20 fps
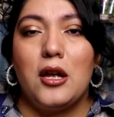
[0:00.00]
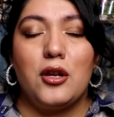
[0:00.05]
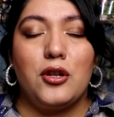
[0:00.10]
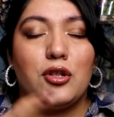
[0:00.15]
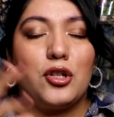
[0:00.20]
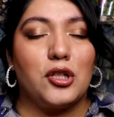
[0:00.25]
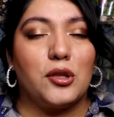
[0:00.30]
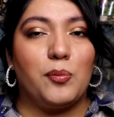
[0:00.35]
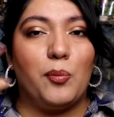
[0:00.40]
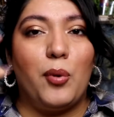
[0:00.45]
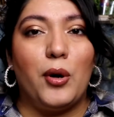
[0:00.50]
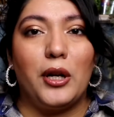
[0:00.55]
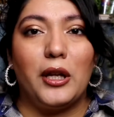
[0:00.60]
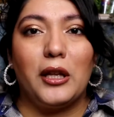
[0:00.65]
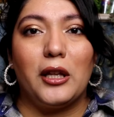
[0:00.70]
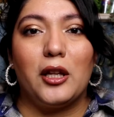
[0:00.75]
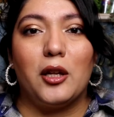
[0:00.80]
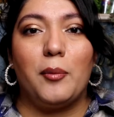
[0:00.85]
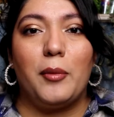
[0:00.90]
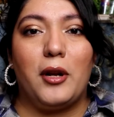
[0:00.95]
Just put a
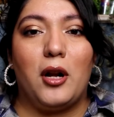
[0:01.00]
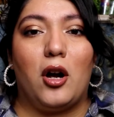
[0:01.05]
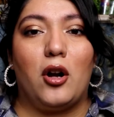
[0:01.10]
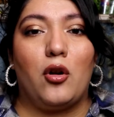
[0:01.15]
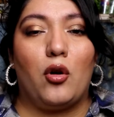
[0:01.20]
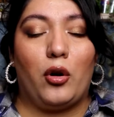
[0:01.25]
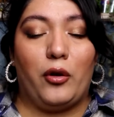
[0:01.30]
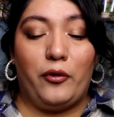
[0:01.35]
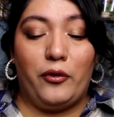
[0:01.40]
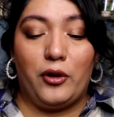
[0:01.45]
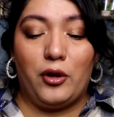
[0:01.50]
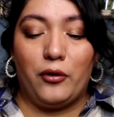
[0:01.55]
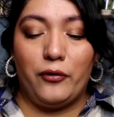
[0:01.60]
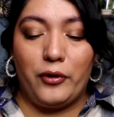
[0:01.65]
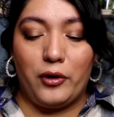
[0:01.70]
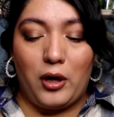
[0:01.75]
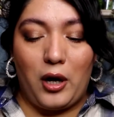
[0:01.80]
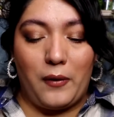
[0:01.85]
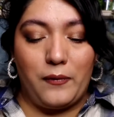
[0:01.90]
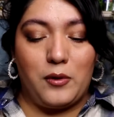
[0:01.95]
little bit on, or if you don't
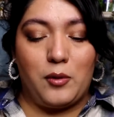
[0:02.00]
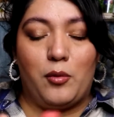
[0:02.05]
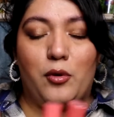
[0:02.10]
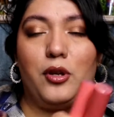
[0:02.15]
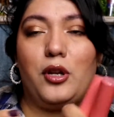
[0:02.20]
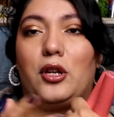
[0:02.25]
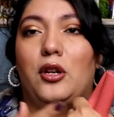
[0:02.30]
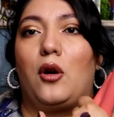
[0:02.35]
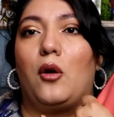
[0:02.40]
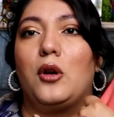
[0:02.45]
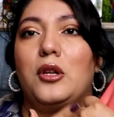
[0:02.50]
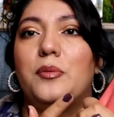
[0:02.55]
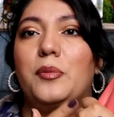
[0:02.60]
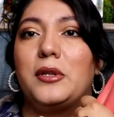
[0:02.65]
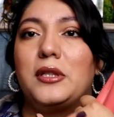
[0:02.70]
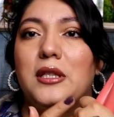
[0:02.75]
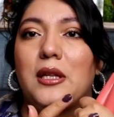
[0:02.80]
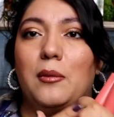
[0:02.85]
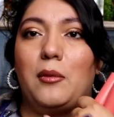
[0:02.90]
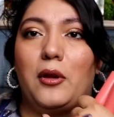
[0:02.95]
feel comfortable, you can always
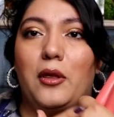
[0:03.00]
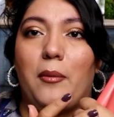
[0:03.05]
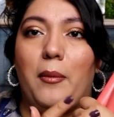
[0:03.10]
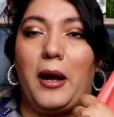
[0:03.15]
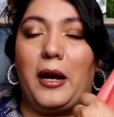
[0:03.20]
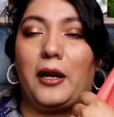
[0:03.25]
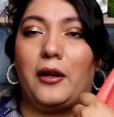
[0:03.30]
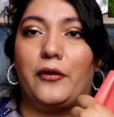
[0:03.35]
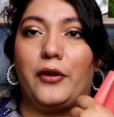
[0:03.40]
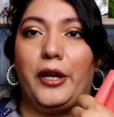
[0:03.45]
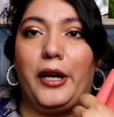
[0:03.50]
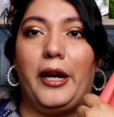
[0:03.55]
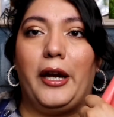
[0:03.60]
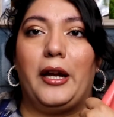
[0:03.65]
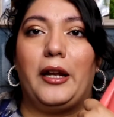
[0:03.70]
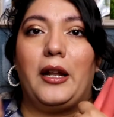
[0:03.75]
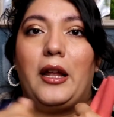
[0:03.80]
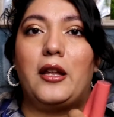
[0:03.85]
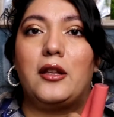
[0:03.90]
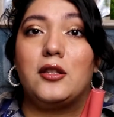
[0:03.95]
put some on the back of your
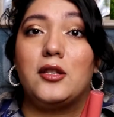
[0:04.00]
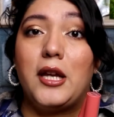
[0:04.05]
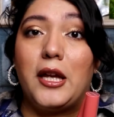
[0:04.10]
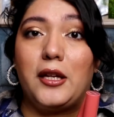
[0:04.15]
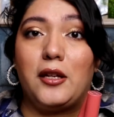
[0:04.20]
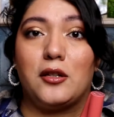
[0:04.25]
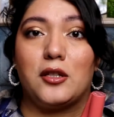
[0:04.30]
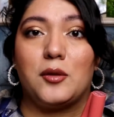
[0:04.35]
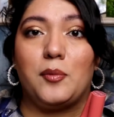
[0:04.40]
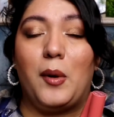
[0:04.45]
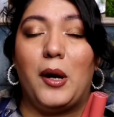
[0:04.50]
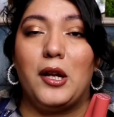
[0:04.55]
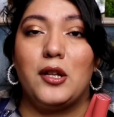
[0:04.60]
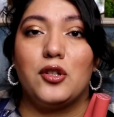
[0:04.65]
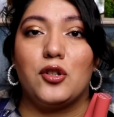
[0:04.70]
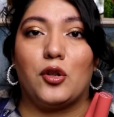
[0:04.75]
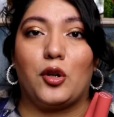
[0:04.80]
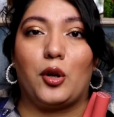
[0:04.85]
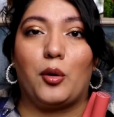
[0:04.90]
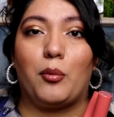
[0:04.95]
hand and take your
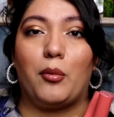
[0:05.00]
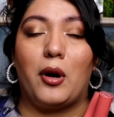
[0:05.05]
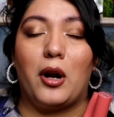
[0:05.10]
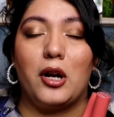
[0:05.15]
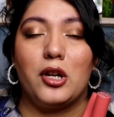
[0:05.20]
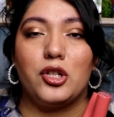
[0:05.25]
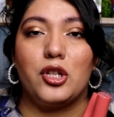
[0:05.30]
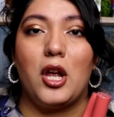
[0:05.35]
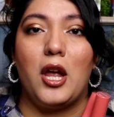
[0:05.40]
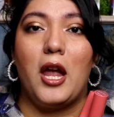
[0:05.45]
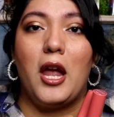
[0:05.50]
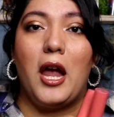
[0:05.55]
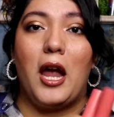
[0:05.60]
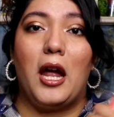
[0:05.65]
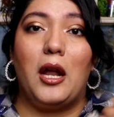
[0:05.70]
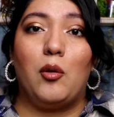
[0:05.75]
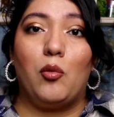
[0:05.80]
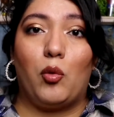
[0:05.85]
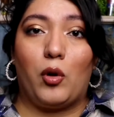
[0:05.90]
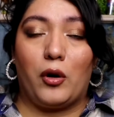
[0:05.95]
sponge or your brush
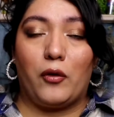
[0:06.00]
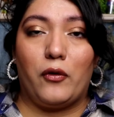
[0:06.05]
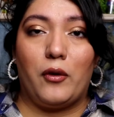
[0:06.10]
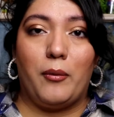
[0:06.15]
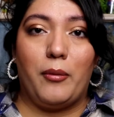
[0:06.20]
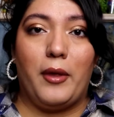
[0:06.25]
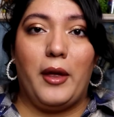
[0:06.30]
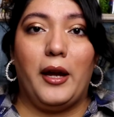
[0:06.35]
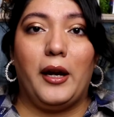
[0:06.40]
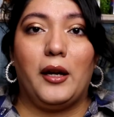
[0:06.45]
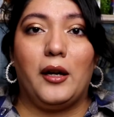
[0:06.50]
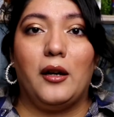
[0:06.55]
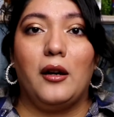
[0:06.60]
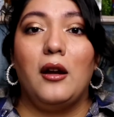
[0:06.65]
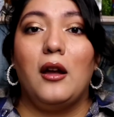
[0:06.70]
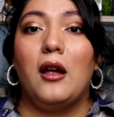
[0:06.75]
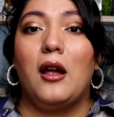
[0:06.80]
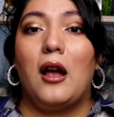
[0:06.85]
and work from there.